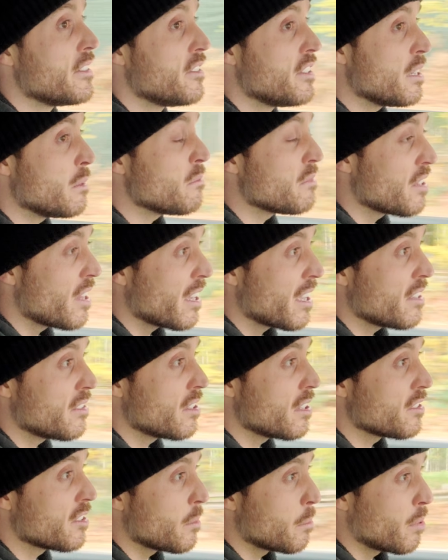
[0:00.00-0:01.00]
seems like it
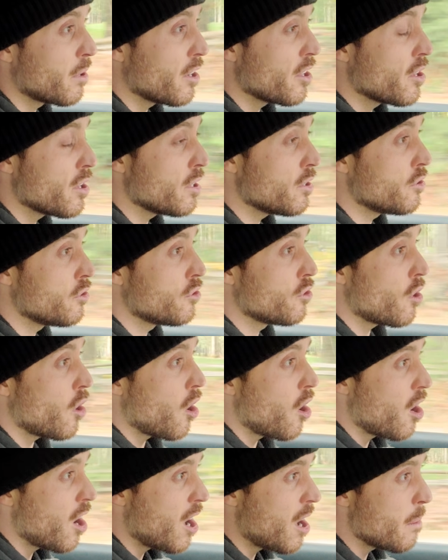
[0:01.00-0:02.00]
does a pretty good
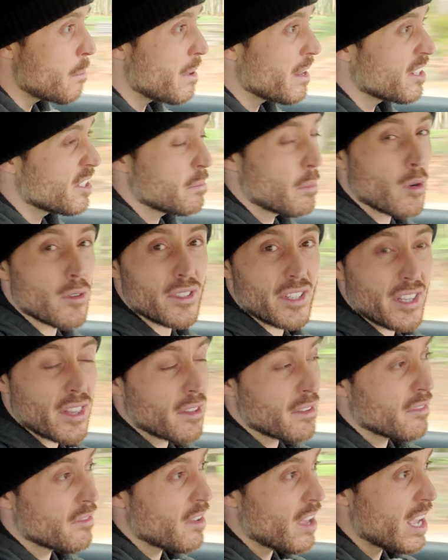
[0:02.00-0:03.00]
job exposing
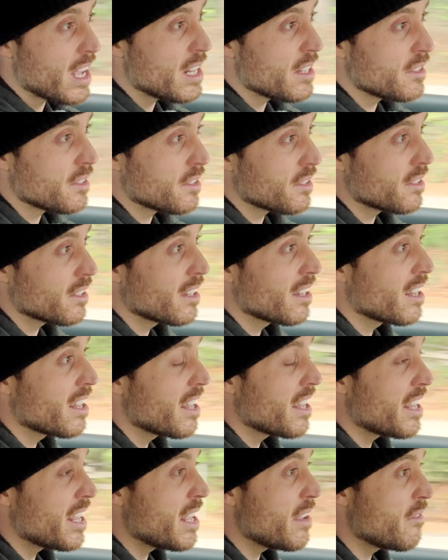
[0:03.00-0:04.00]
the face,
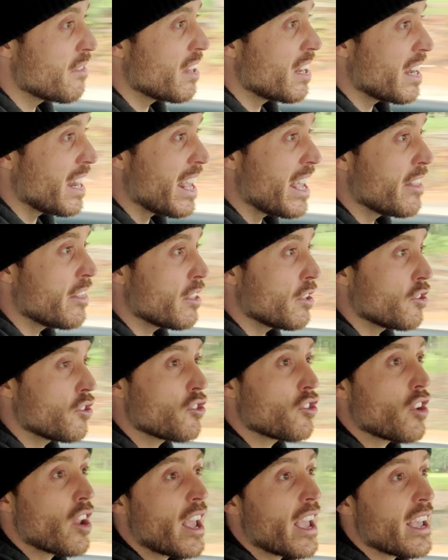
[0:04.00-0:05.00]
even in the
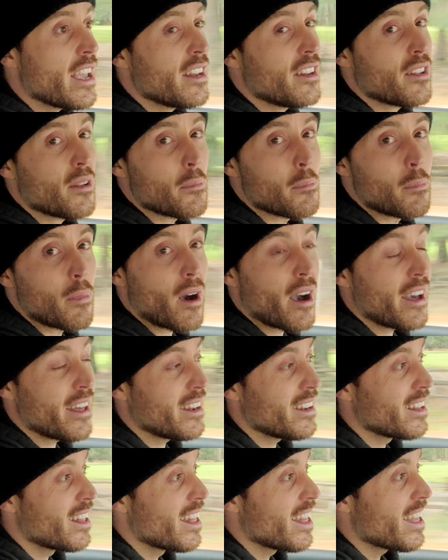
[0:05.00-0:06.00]
shade, but
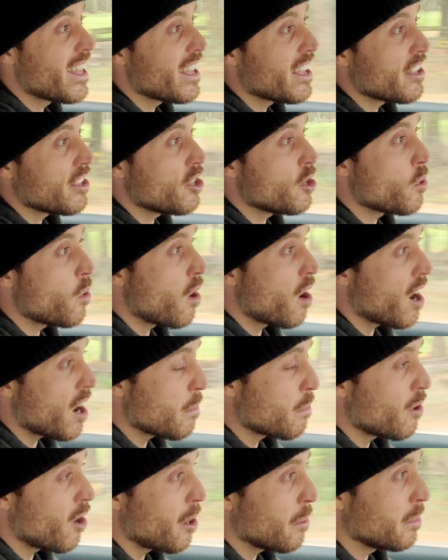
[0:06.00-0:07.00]
you are
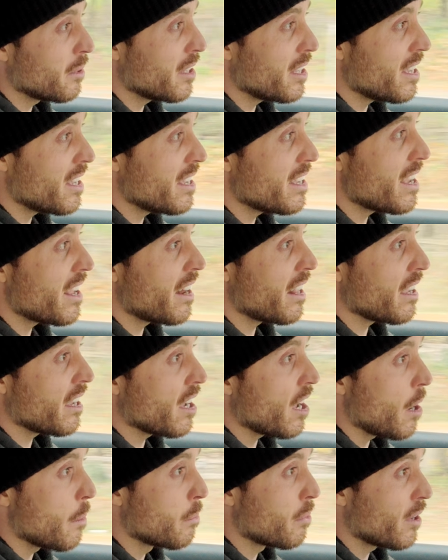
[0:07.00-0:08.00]
probably
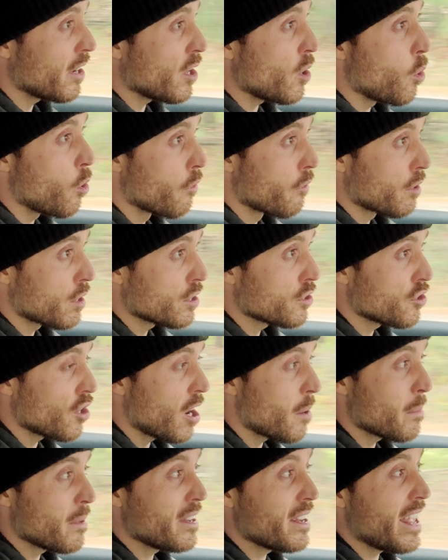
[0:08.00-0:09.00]
getting a pretty
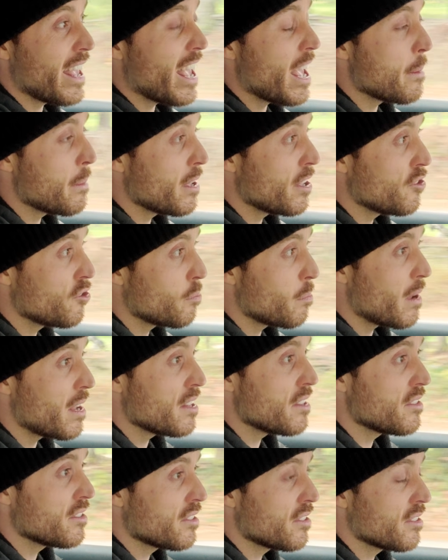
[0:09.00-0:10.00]
over-sharpened image
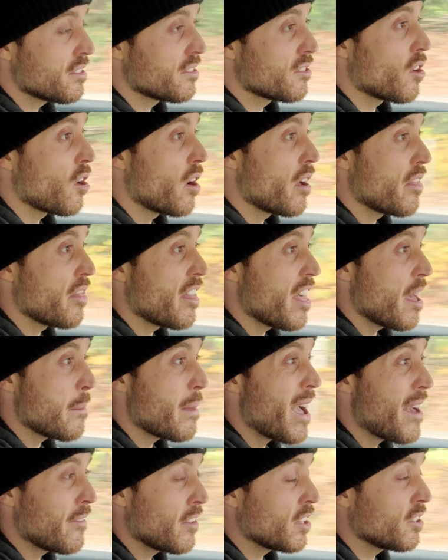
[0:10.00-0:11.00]
based on them
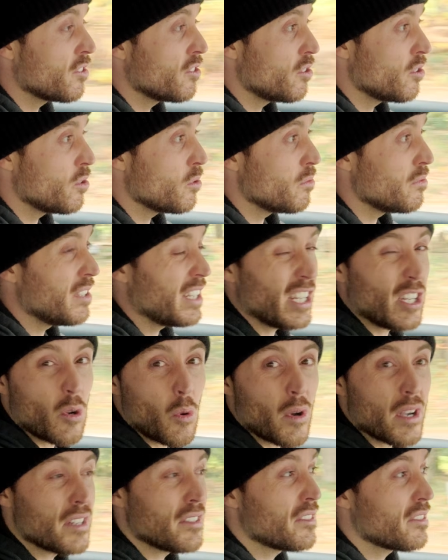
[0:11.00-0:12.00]
having to
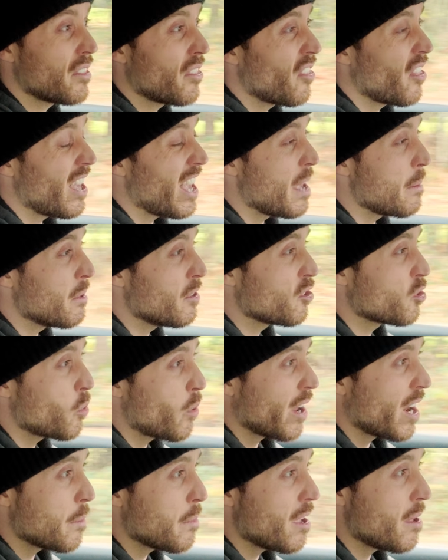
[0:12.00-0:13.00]
denoise the image
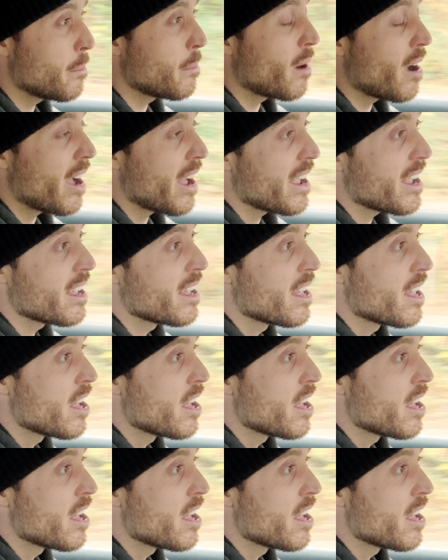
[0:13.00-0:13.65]
quite a bit by